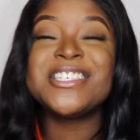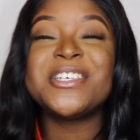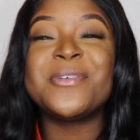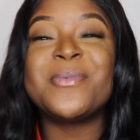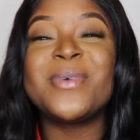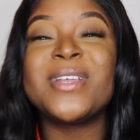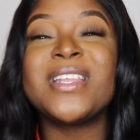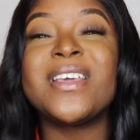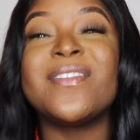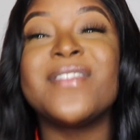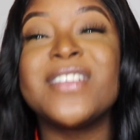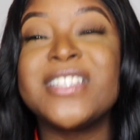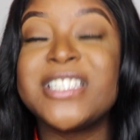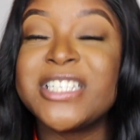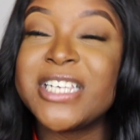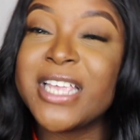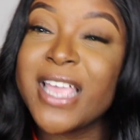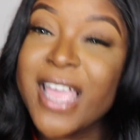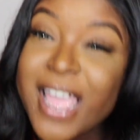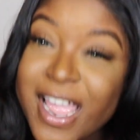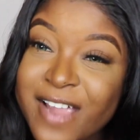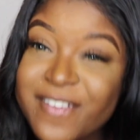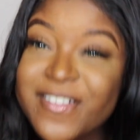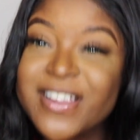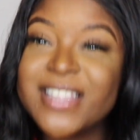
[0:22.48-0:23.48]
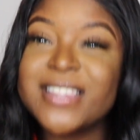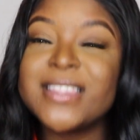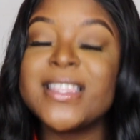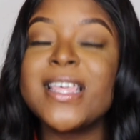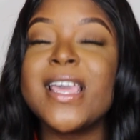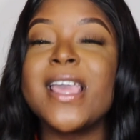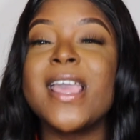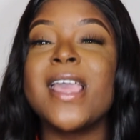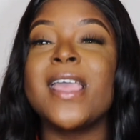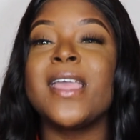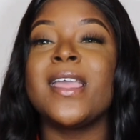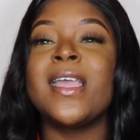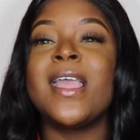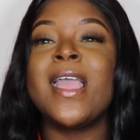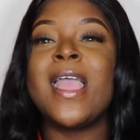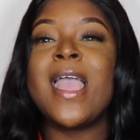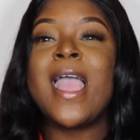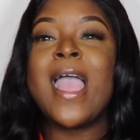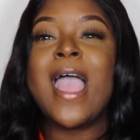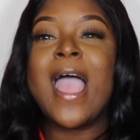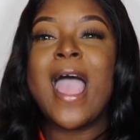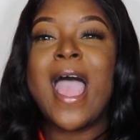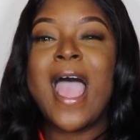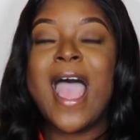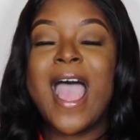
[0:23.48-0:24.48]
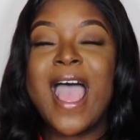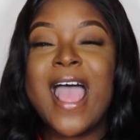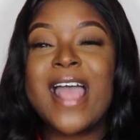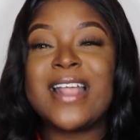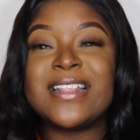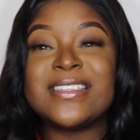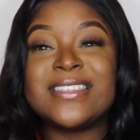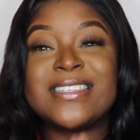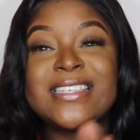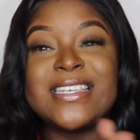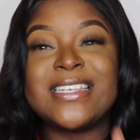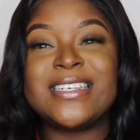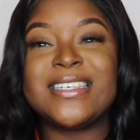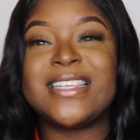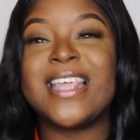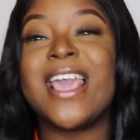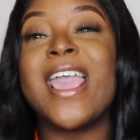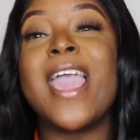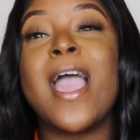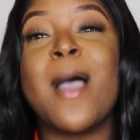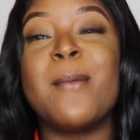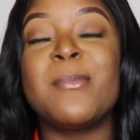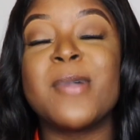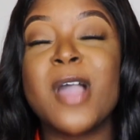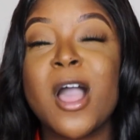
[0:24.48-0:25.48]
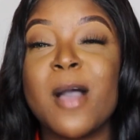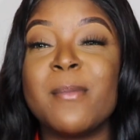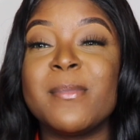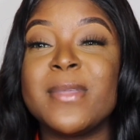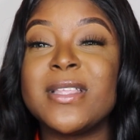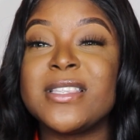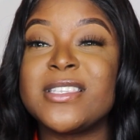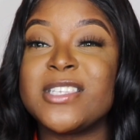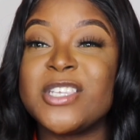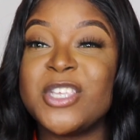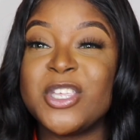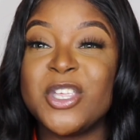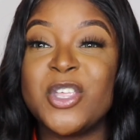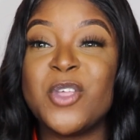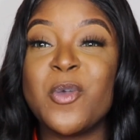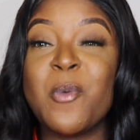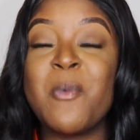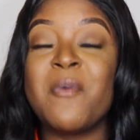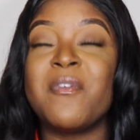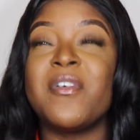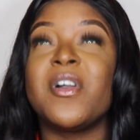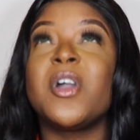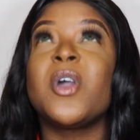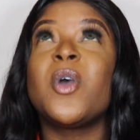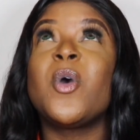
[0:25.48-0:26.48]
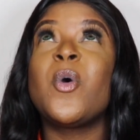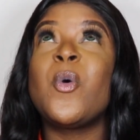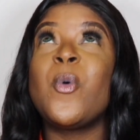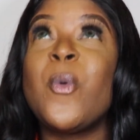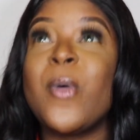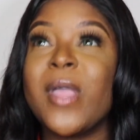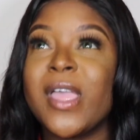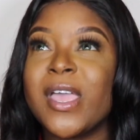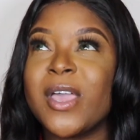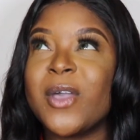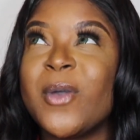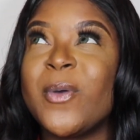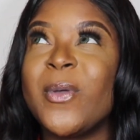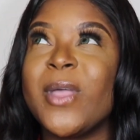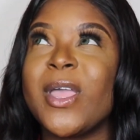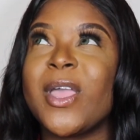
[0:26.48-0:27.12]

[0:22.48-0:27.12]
G, whatever, G, everything. And today I'm coming to you with a quick